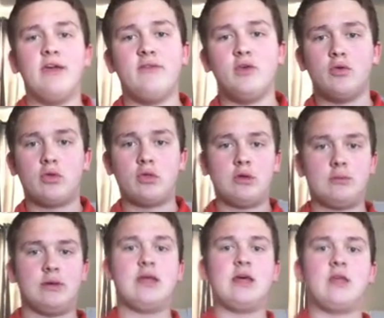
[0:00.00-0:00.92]
you saw my
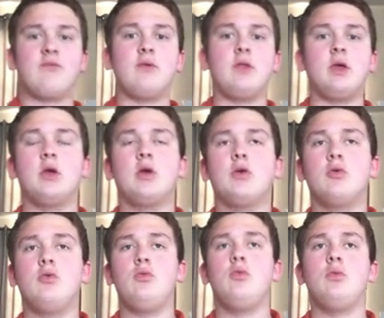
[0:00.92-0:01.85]
last
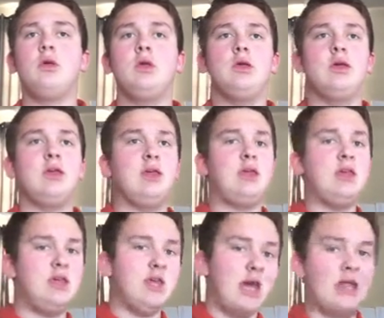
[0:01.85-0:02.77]
video,
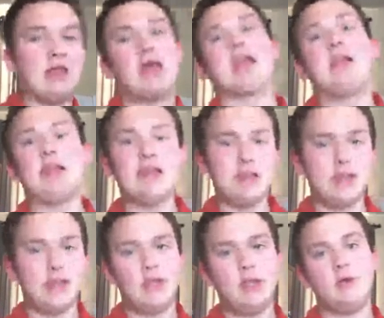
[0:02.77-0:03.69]
yes, I deleted
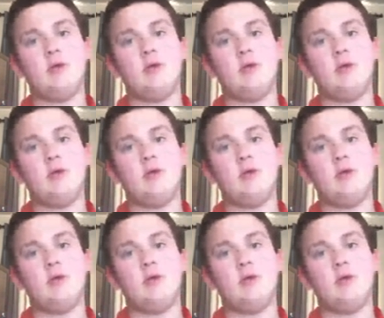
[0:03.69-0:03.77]
it.